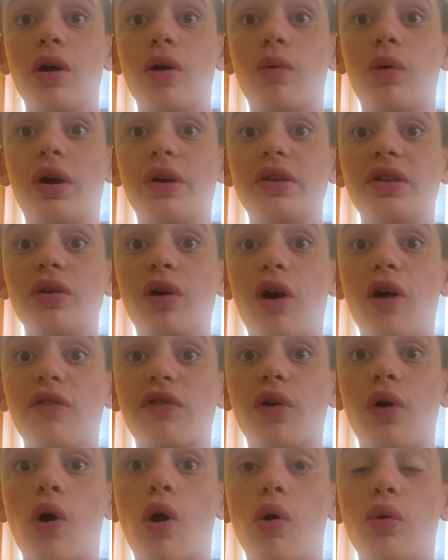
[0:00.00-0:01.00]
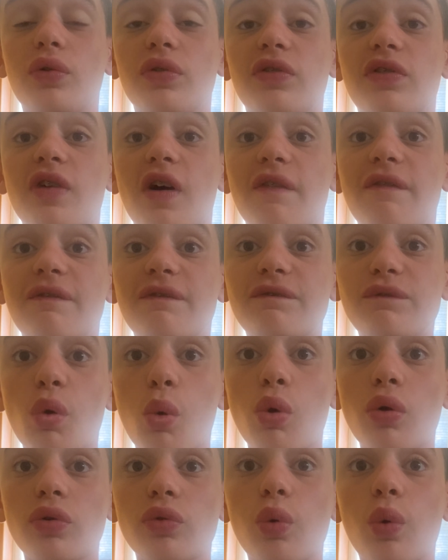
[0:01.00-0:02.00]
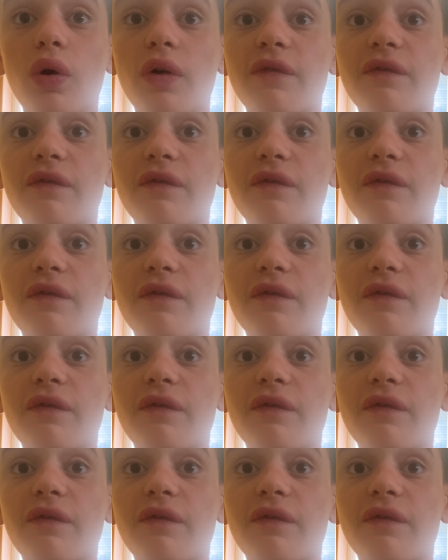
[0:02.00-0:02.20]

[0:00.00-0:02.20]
while he also owns a four-door